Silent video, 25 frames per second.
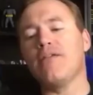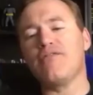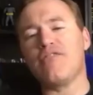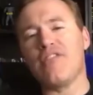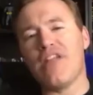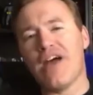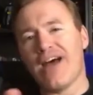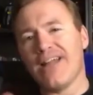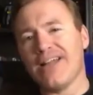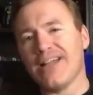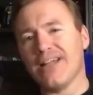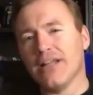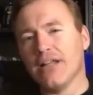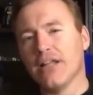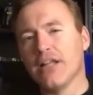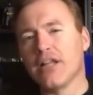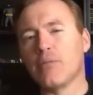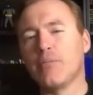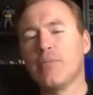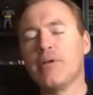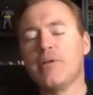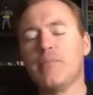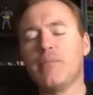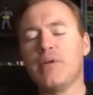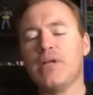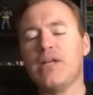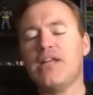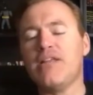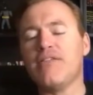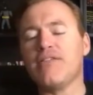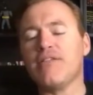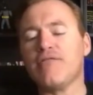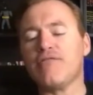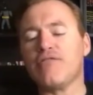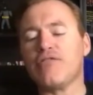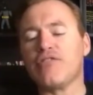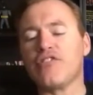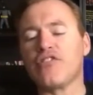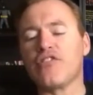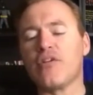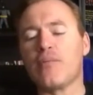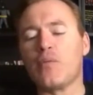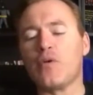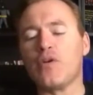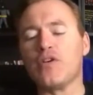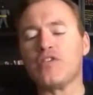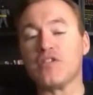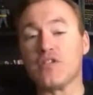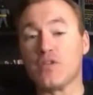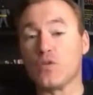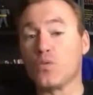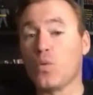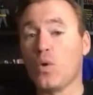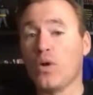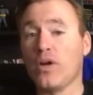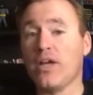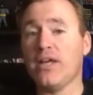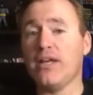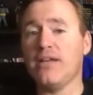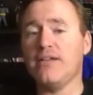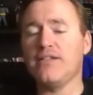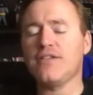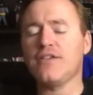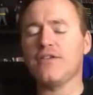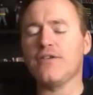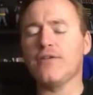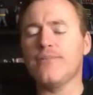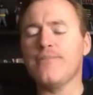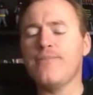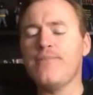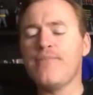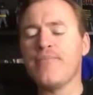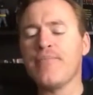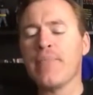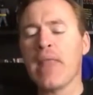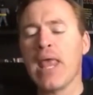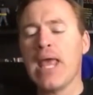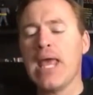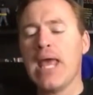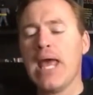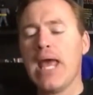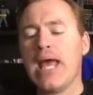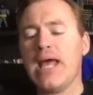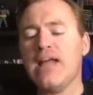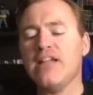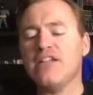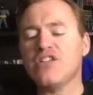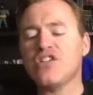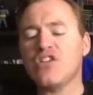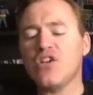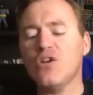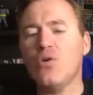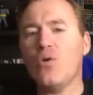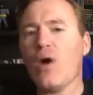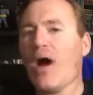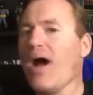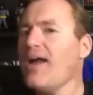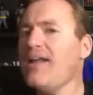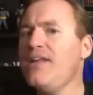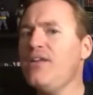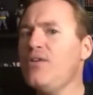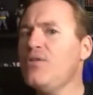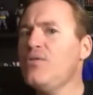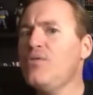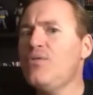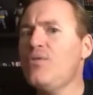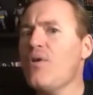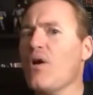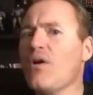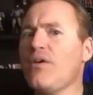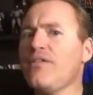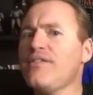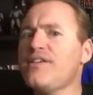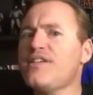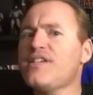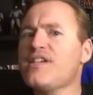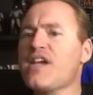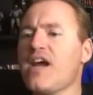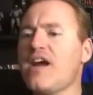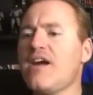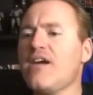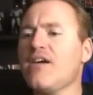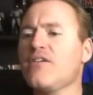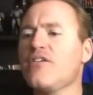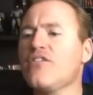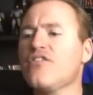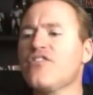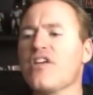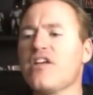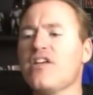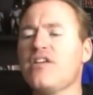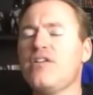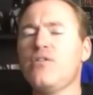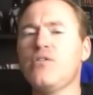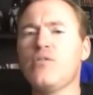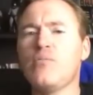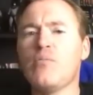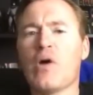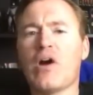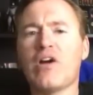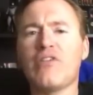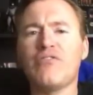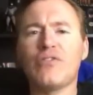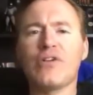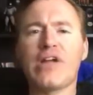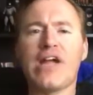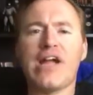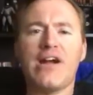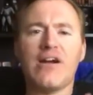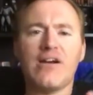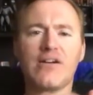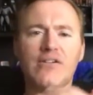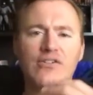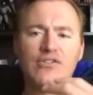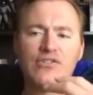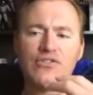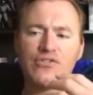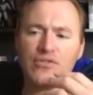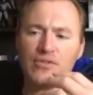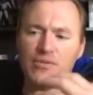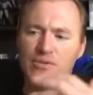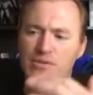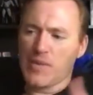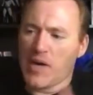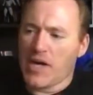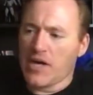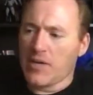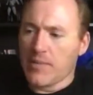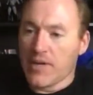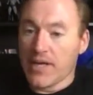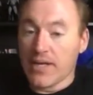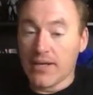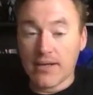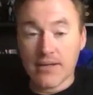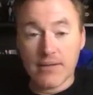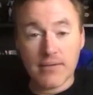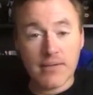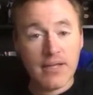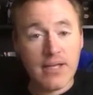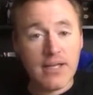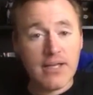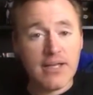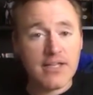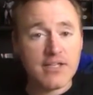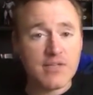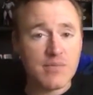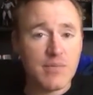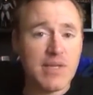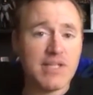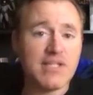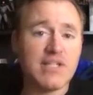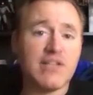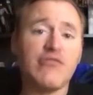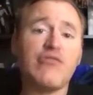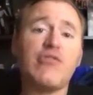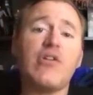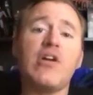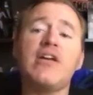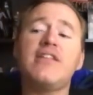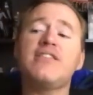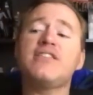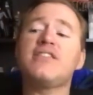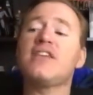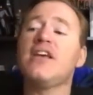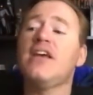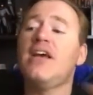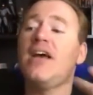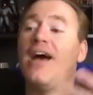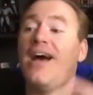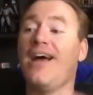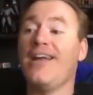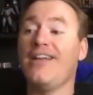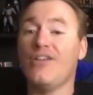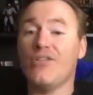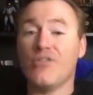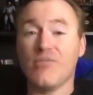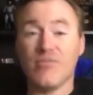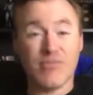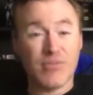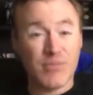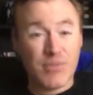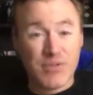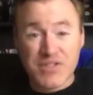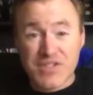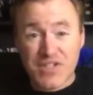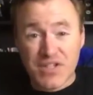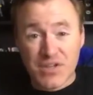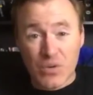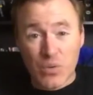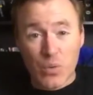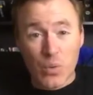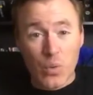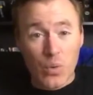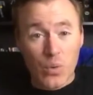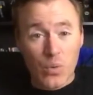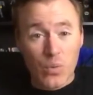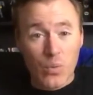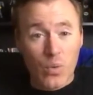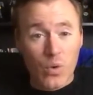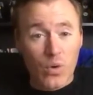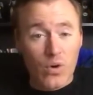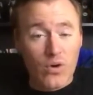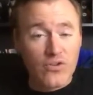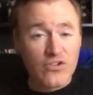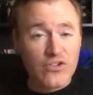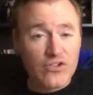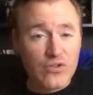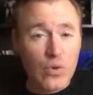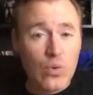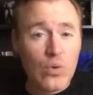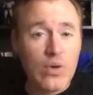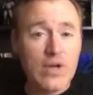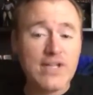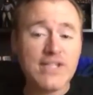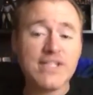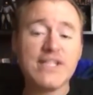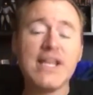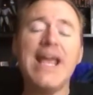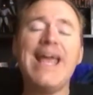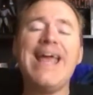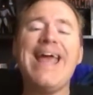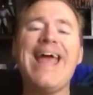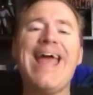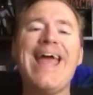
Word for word: if not a little bit beneath it for some reasons we'll get into. And so I knew all these characters. I knew the Marvel characters from Spider-Man and His Amazing Friends. I knew them from the Secret Wars toys.